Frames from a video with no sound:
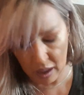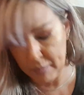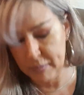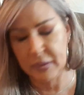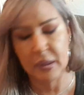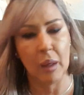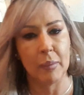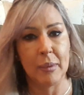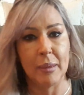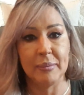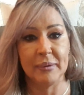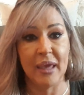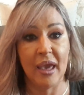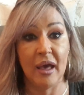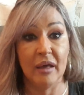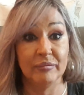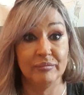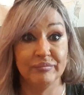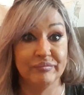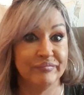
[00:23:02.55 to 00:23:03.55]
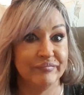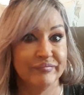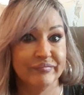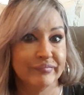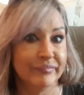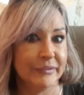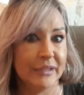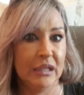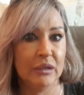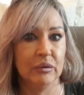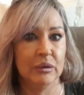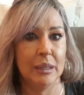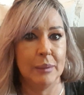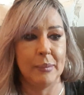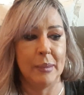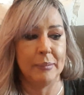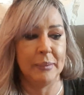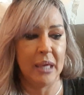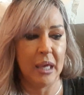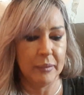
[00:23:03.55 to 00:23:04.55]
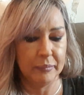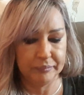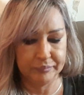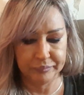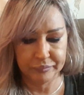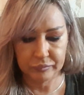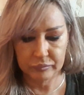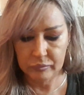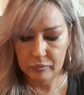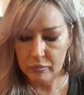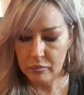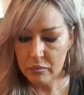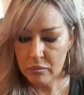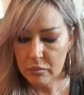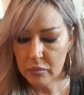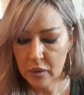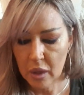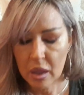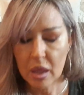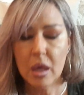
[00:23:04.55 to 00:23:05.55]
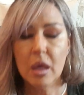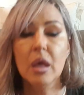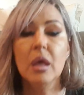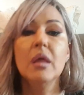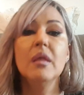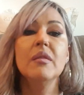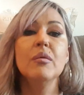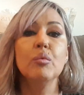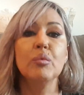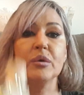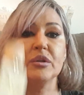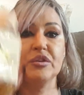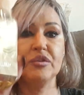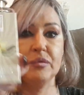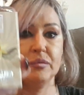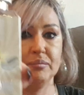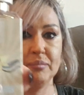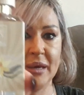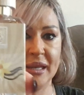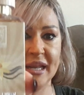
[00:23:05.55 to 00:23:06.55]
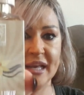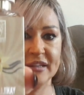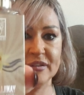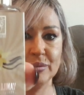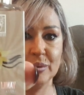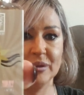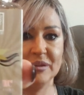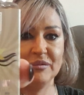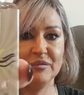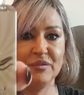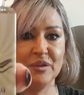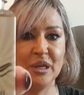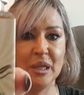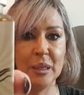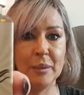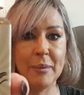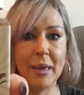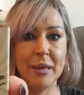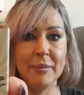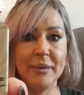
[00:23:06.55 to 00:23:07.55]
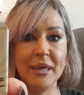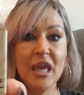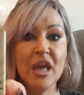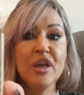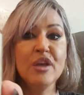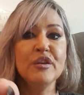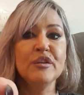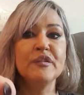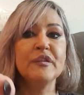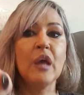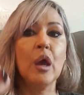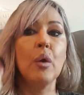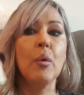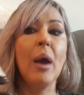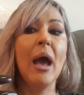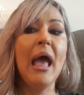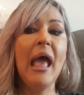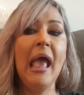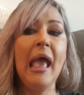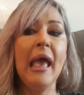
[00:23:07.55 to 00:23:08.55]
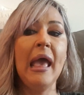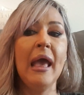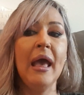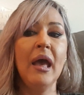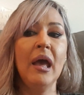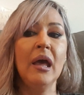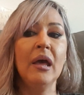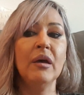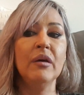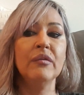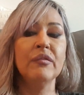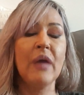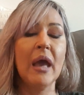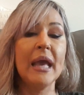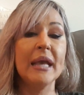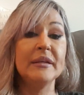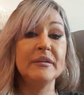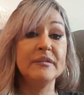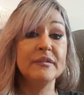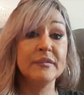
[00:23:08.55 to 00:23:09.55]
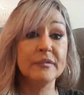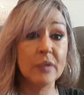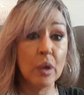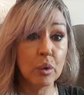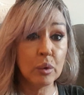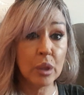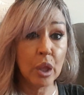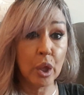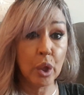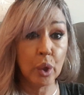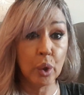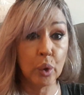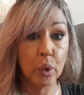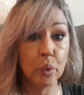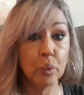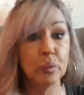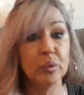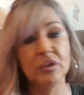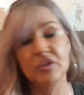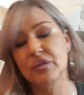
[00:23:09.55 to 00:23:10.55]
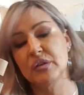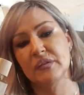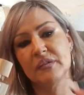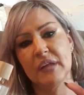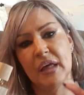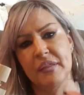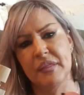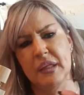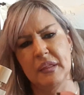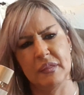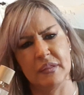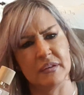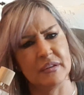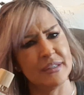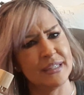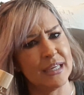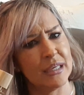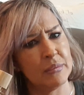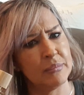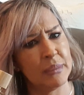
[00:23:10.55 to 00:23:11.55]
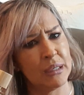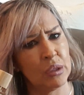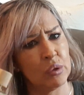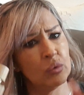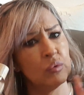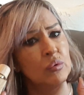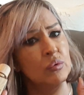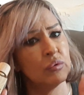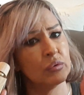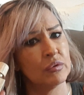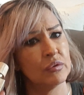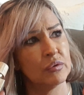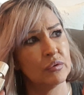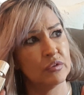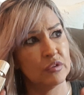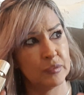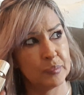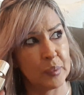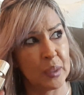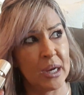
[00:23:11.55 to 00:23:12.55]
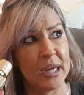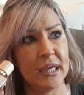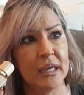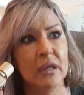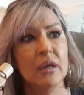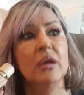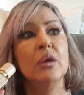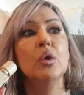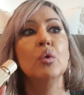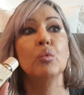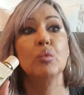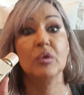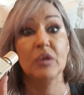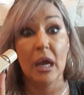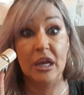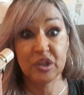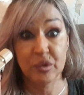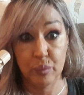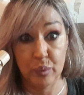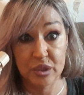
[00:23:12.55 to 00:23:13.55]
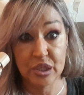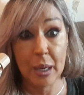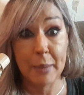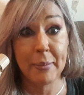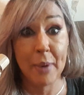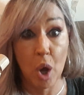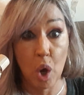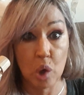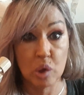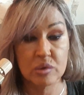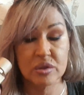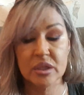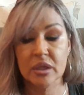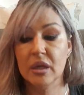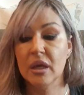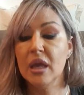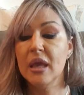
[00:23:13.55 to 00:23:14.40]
Not Baby Cat. I don't like Baby Cat. Which, my next one, Vanilla Baby. So I have a Solo, which is, I think, 10 ml spray, which I bought.